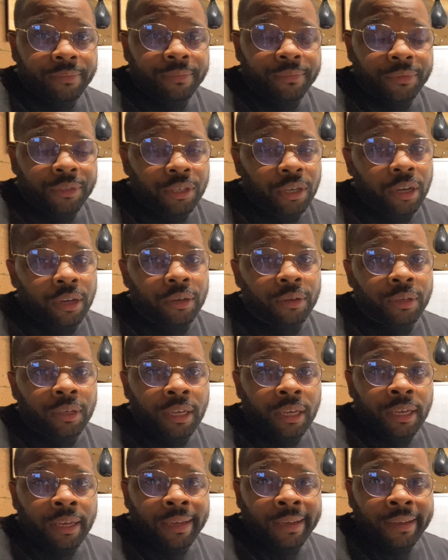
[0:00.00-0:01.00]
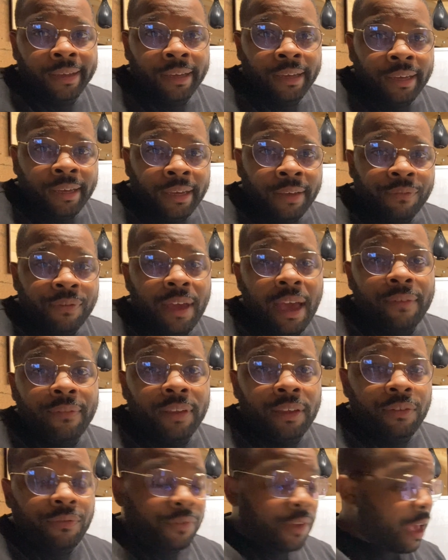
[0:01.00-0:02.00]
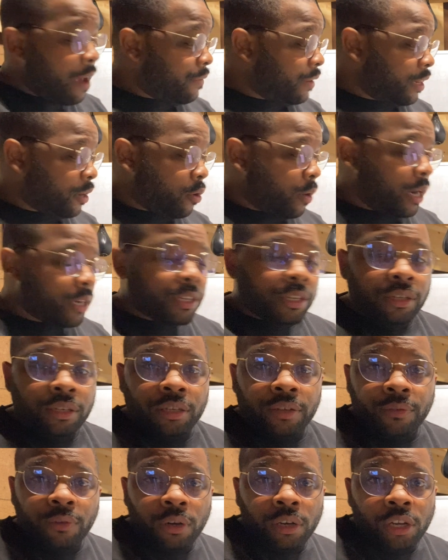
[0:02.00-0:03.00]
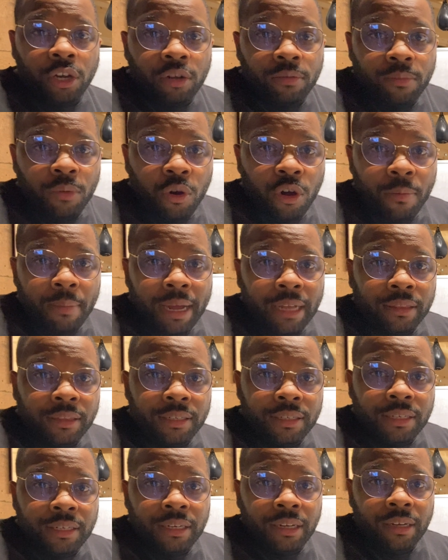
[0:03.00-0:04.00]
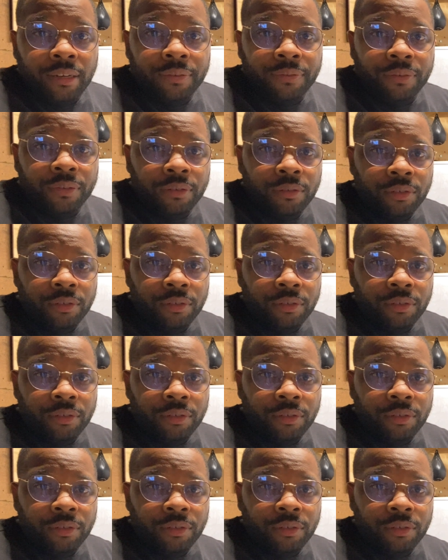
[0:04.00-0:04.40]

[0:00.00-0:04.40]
So if you have any questions, if you want to learn more about this stuff,